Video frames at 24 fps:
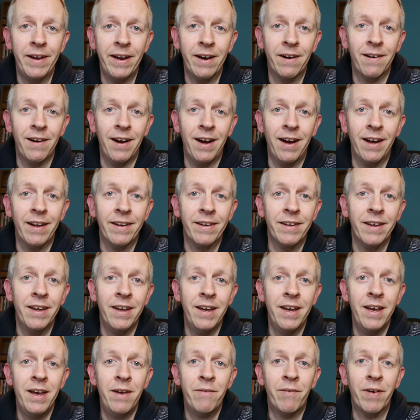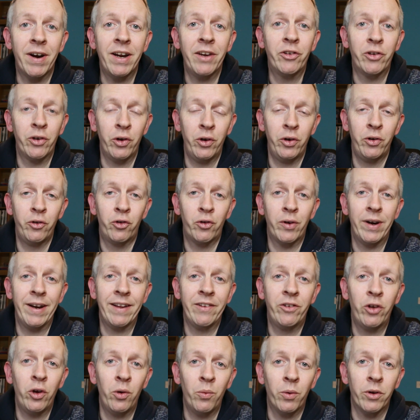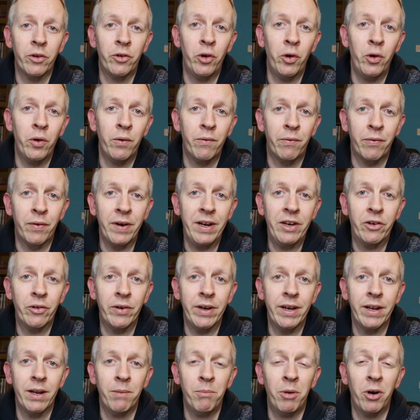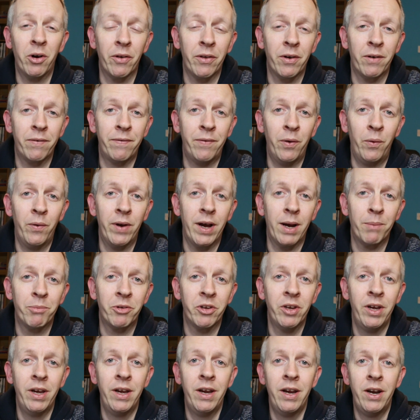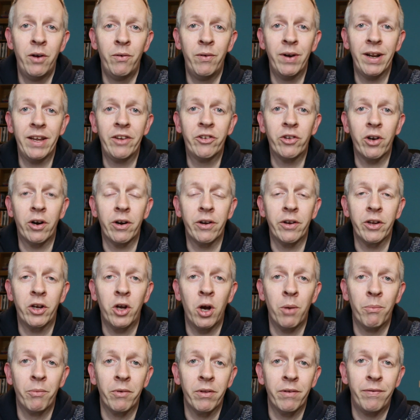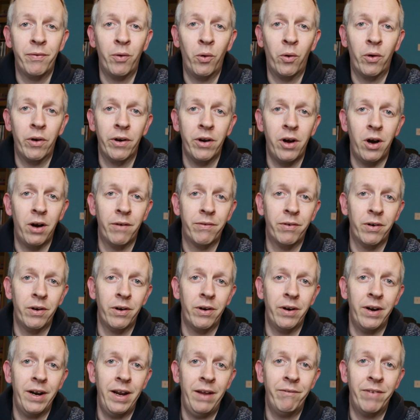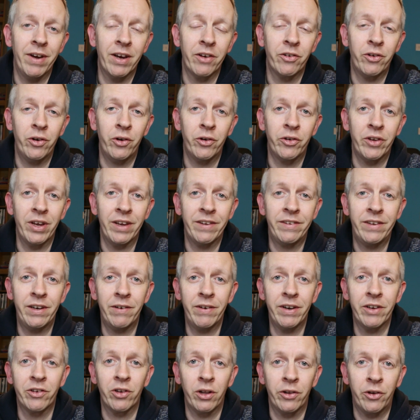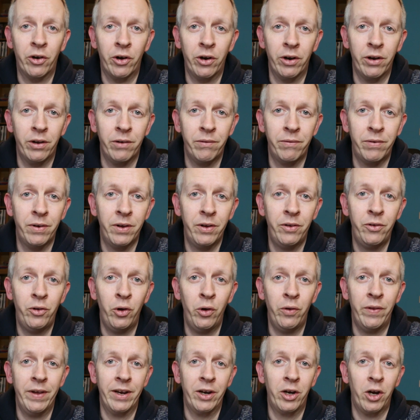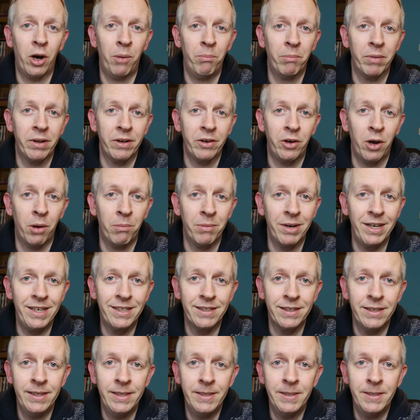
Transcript: here, and very soon Trading 212 and Free Trade, among other phone apps, really started to come to the fore and offer investors a serious alternative to the incumbent companies.